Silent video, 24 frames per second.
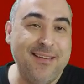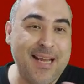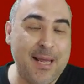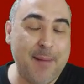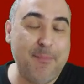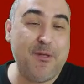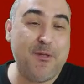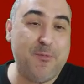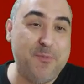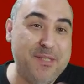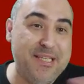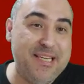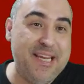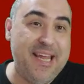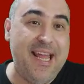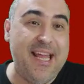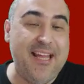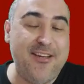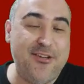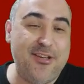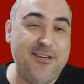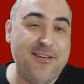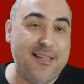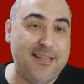I must be the
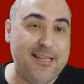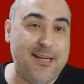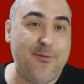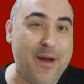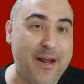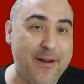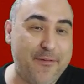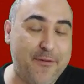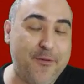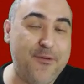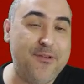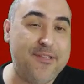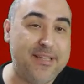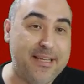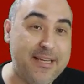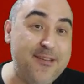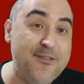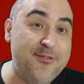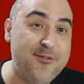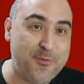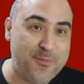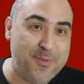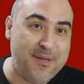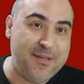agent and the rifle is the
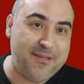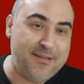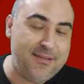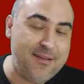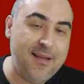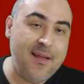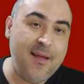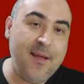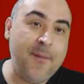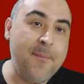instrument.